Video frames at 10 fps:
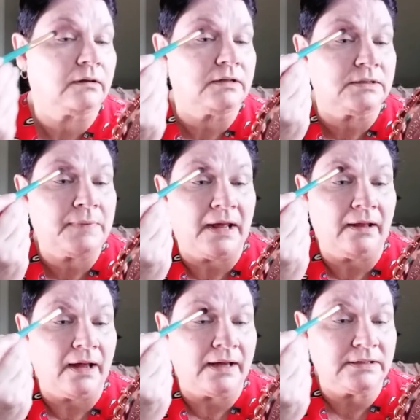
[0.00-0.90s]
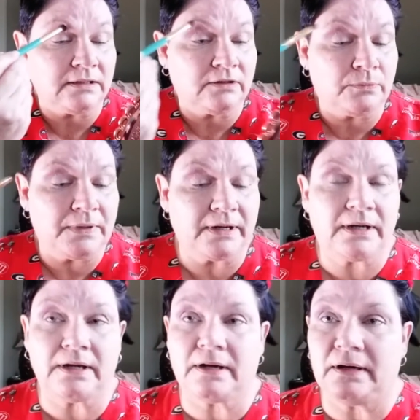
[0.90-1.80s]
This palette has a little bit of
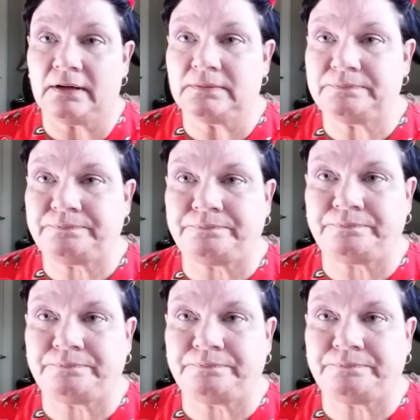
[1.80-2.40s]
kick up.